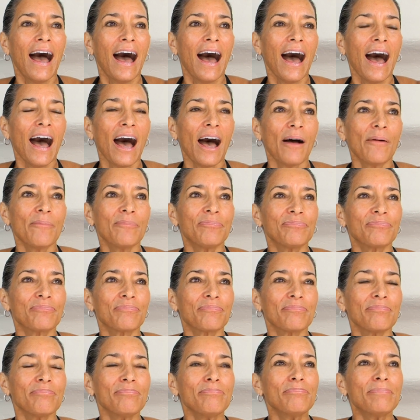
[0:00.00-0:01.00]
Um,
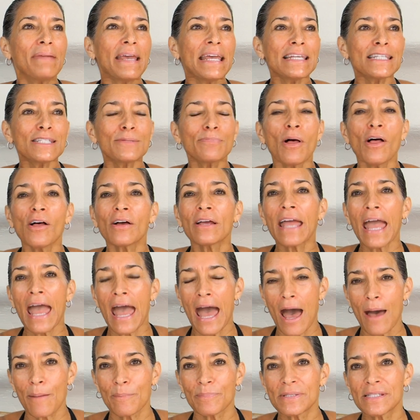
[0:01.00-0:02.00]
baseball
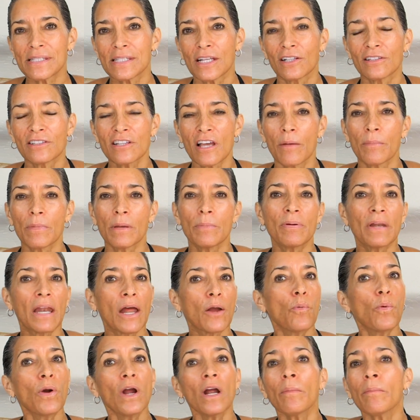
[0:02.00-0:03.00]
caps, they'll tell me, but I
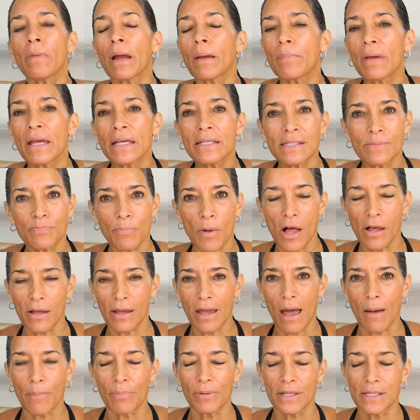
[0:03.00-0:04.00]
wear my baseball
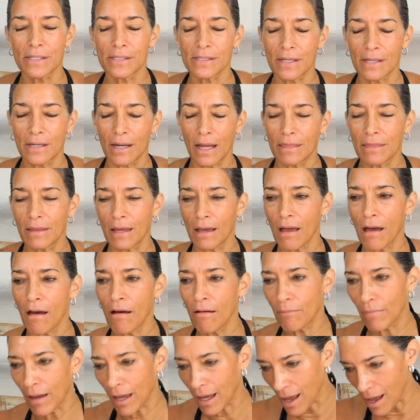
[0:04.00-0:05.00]
cap, Lisa, and I think,
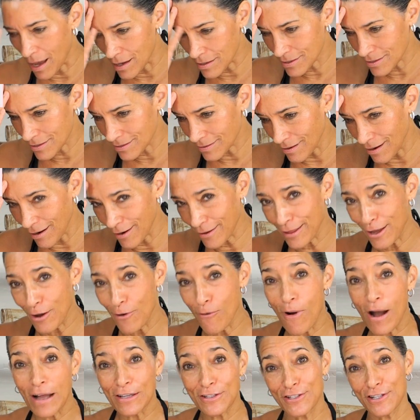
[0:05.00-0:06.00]
oh my gosh, are they
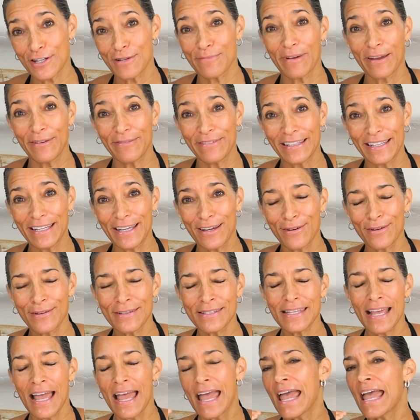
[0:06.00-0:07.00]
watching my
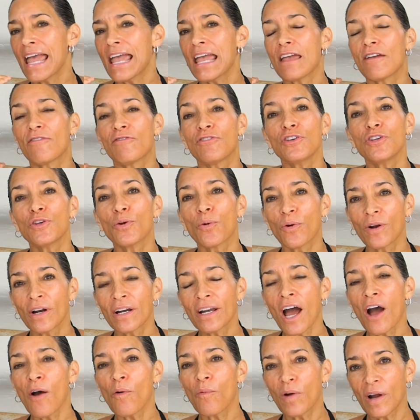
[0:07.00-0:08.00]
videos? If you're
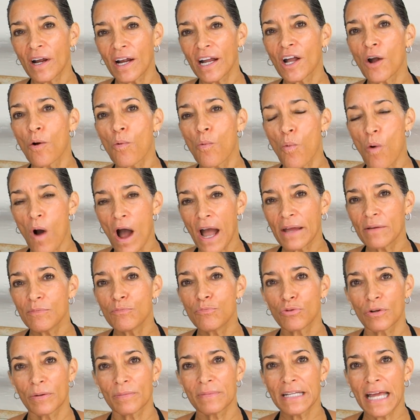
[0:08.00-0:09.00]
not wearing a
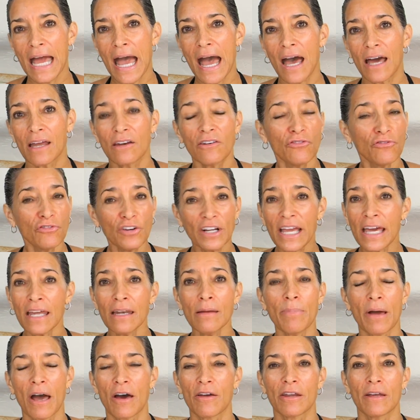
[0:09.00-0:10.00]
wide-brimmed hat, forget
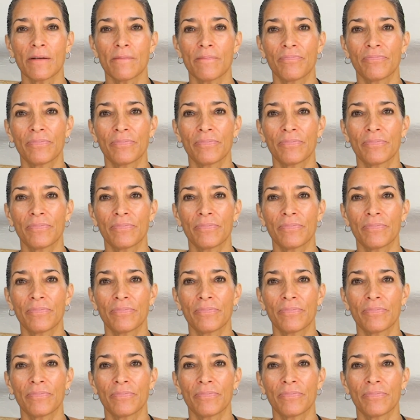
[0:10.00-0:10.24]
about it.